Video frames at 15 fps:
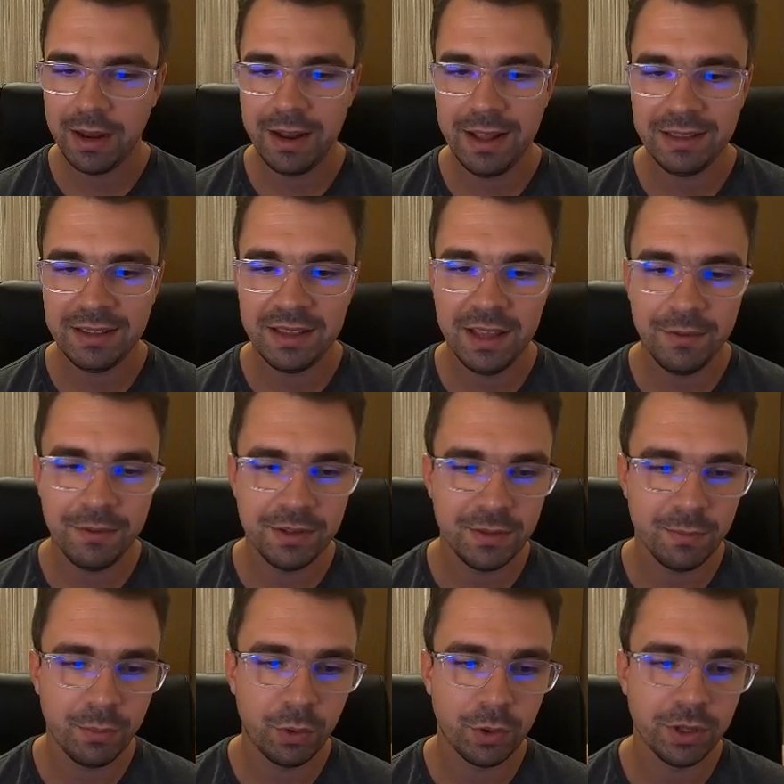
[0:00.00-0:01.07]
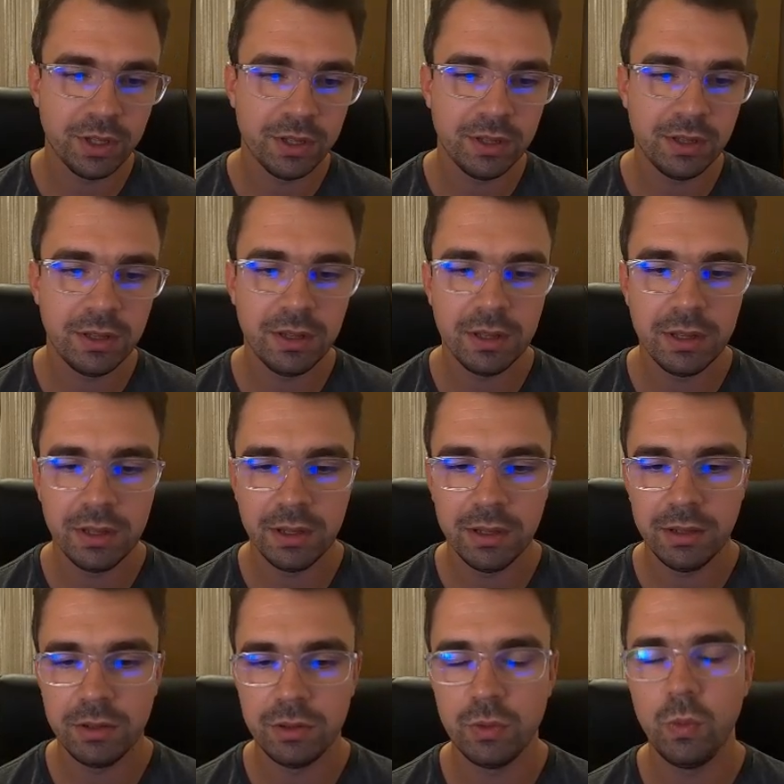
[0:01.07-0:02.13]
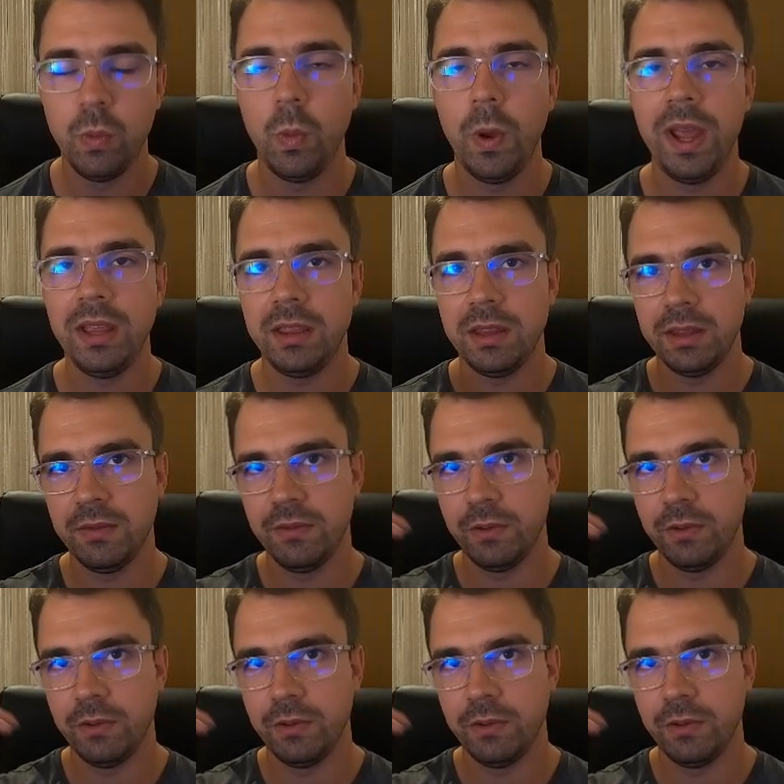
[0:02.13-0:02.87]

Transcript: Netdev is important to wait